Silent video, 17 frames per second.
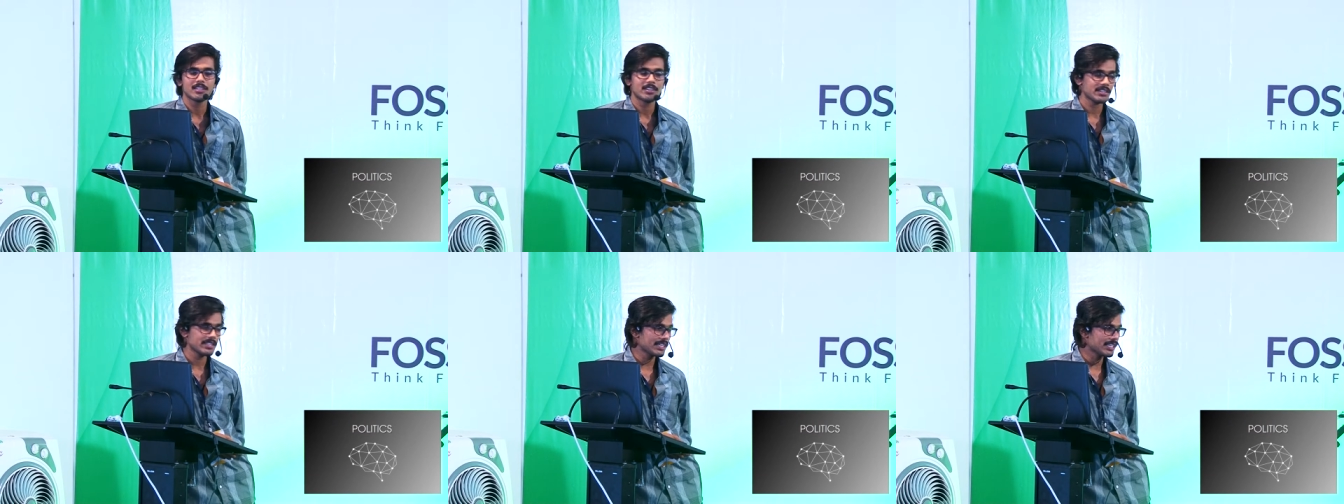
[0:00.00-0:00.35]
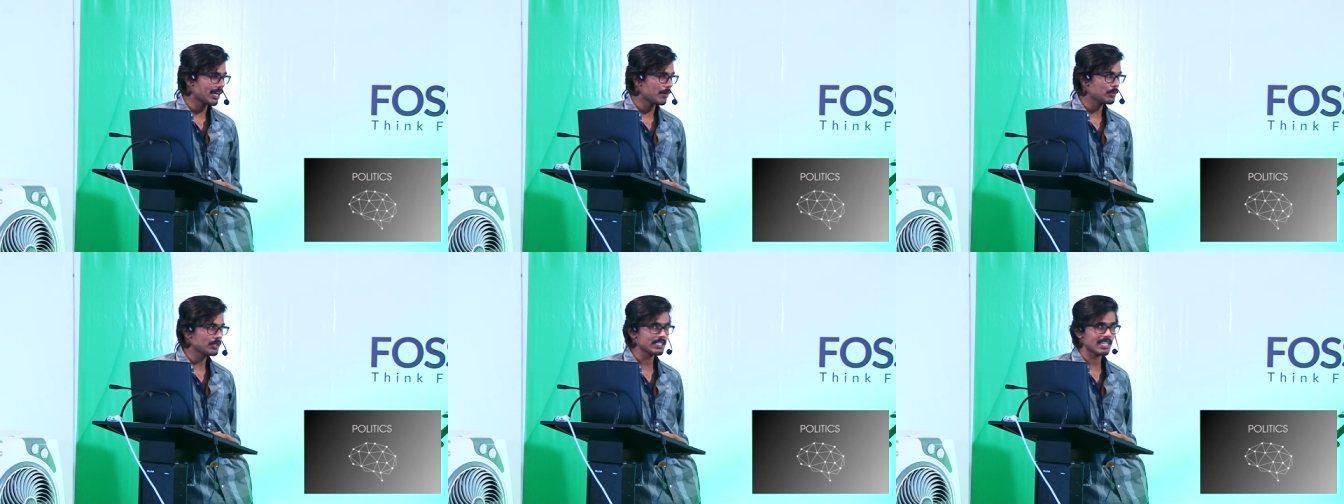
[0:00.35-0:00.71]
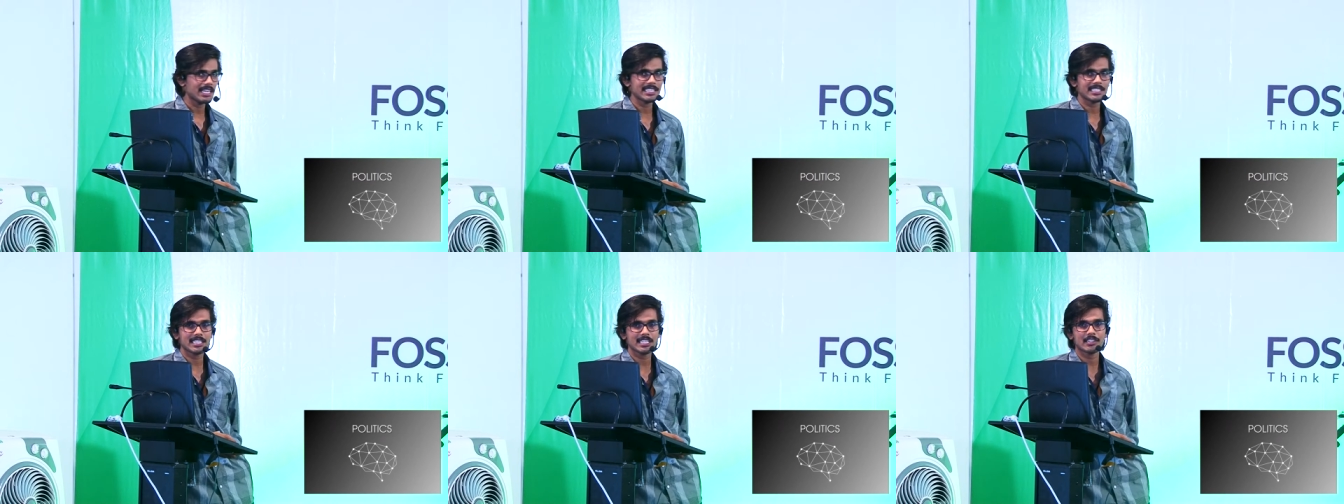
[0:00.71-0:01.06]
Okay, Cambridge
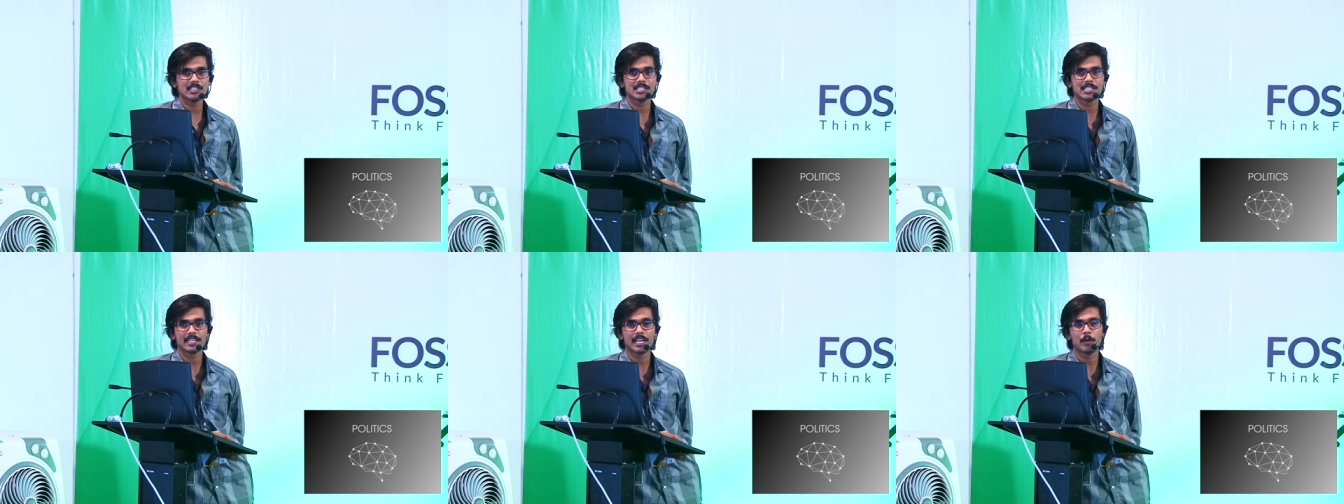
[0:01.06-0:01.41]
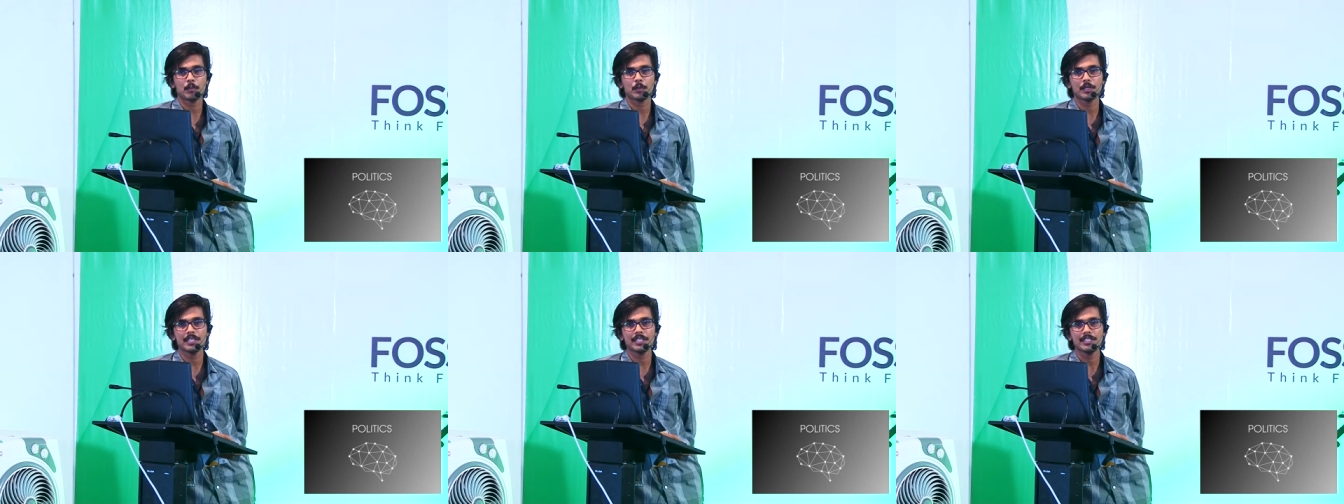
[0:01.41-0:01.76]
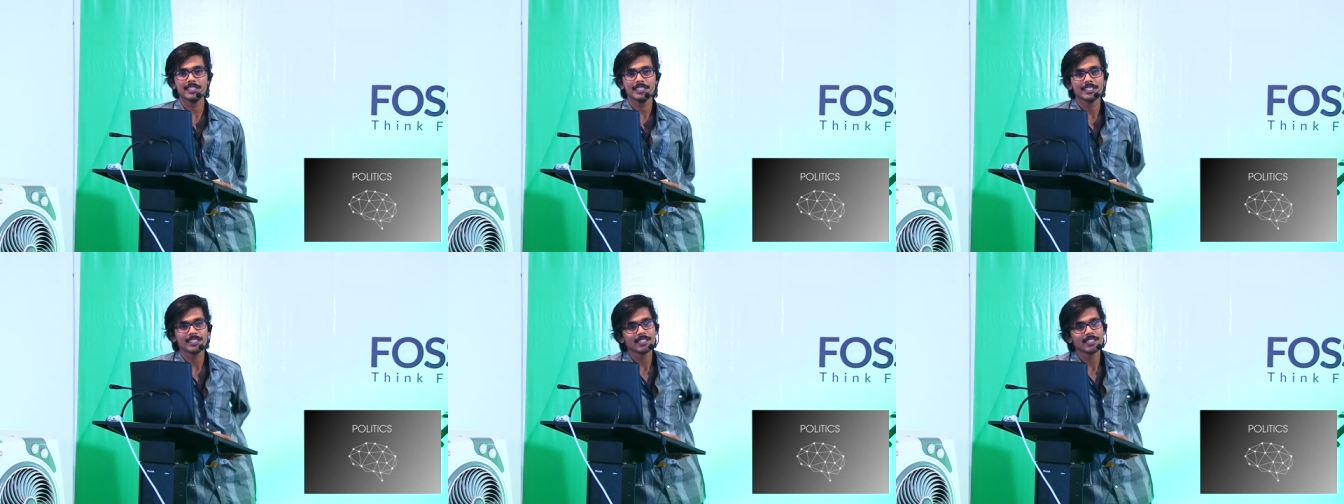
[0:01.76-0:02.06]
Analytica was a company